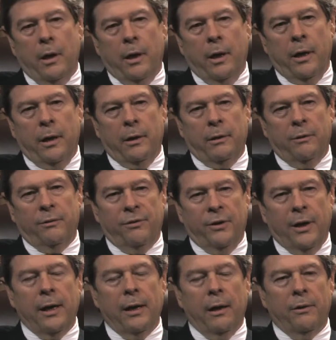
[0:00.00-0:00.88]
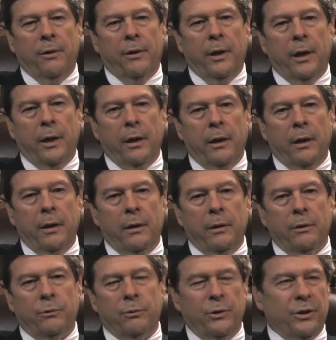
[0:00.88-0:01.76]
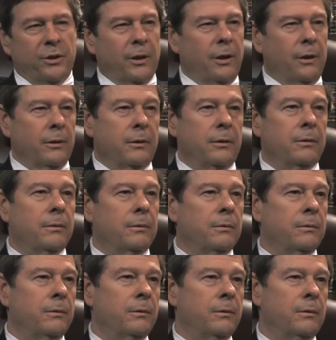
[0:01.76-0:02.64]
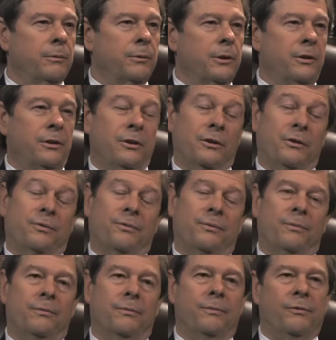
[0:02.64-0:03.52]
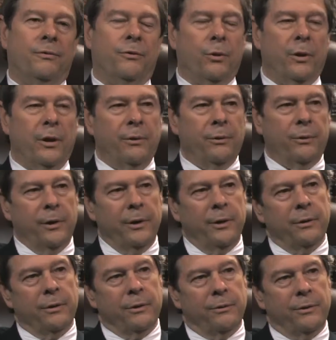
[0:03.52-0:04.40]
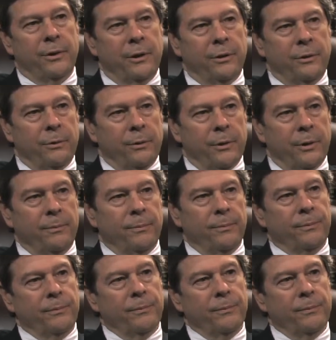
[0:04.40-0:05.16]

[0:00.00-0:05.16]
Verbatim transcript: And the final thing is results this is 43 years of history.